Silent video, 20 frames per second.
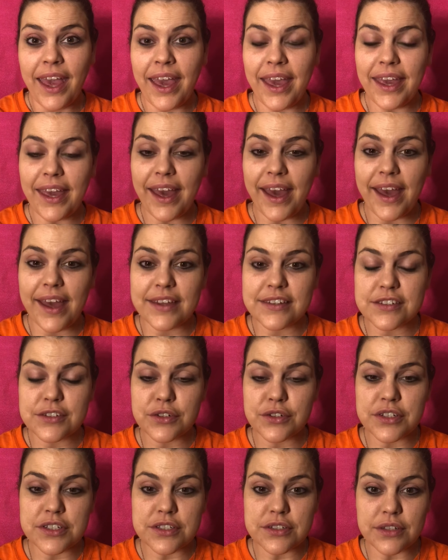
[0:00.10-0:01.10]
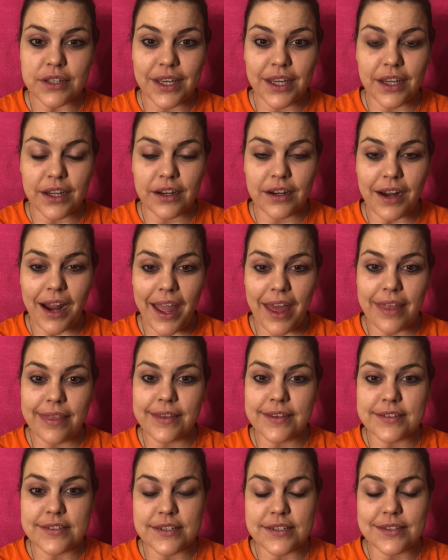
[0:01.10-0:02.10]
Hey guys, Crystal here, and
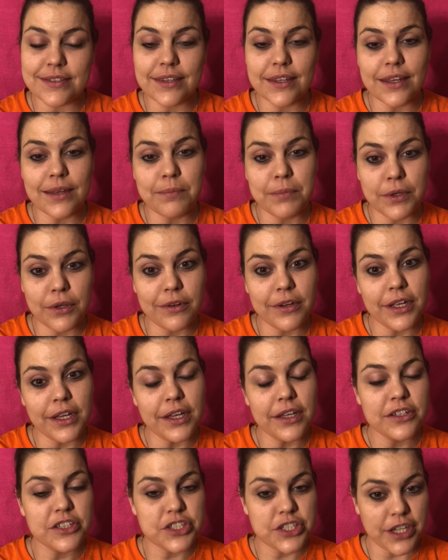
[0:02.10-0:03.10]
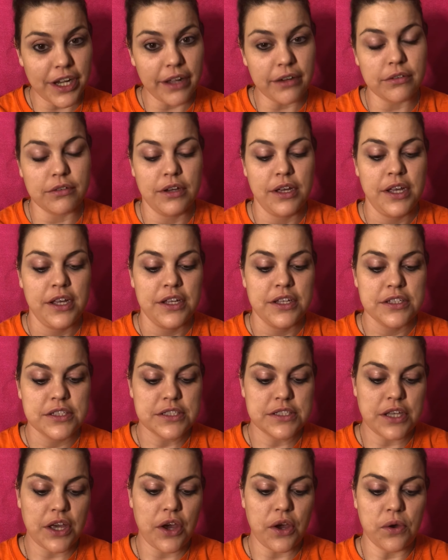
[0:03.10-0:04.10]
this is the Beauty Channel.
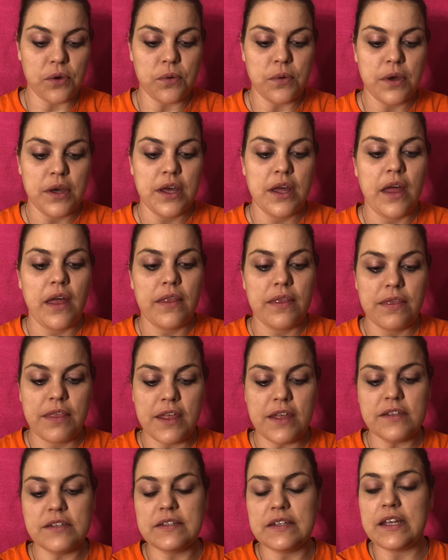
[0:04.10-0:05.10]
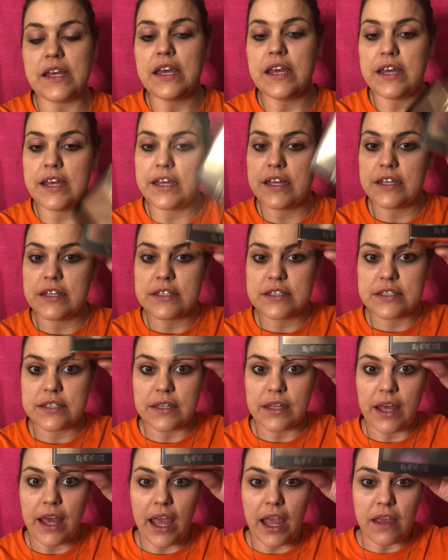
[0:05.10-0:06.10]
So, this
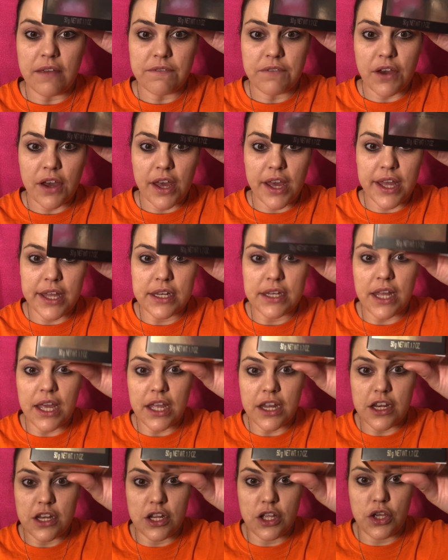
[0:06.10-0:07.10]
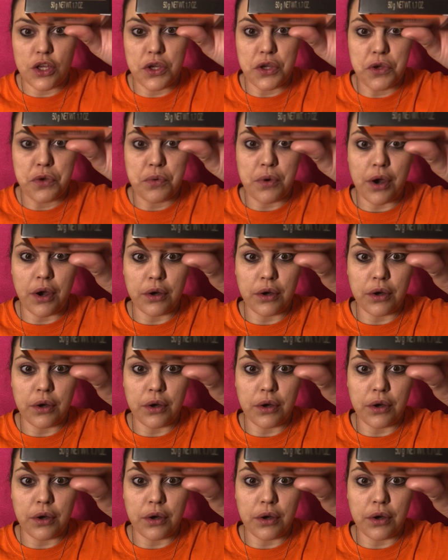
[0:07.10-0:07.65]
is Avon Anew